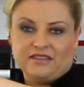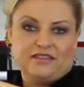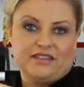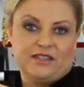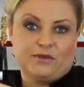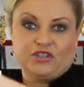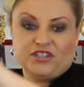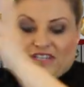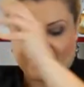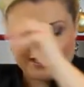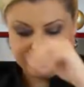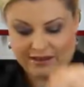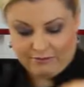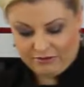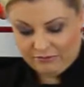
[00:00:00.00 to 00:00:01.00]
This will just take a
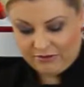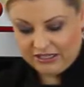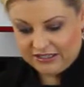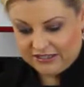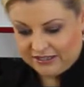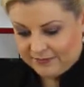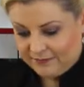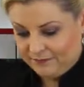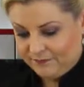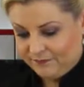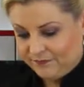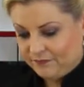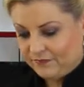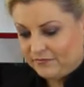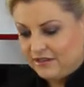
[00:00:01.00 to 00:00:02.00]
couple of minutes.
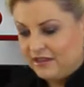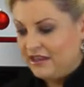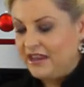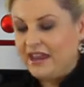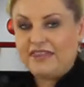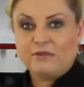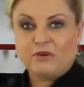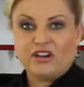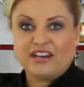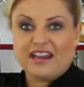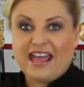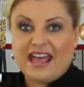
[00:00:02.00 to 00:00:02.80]
And then we're going to